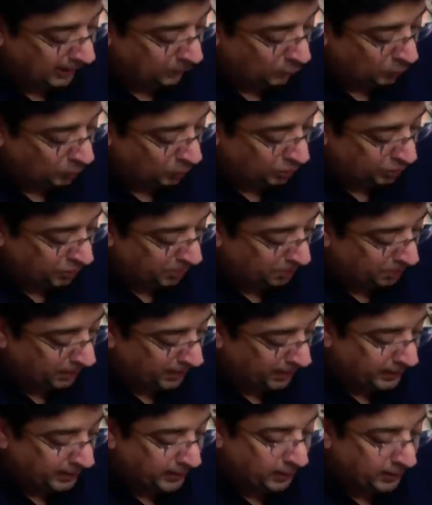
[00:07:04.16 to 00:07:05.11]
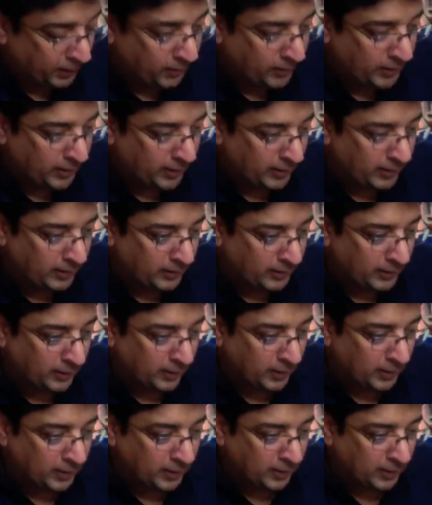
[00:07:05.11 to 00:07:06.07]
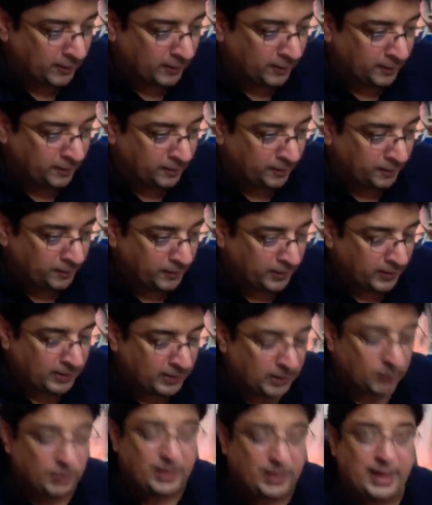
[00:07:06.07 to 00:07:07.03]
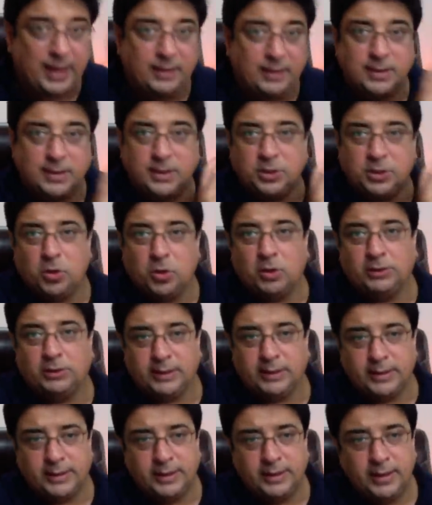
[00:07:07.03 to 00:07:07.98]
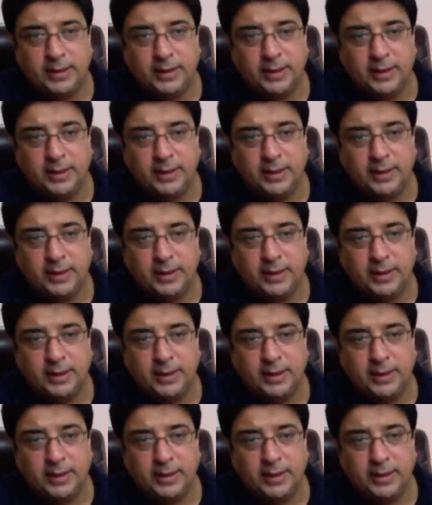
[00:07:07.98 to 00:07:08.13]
was dependent on someone else's content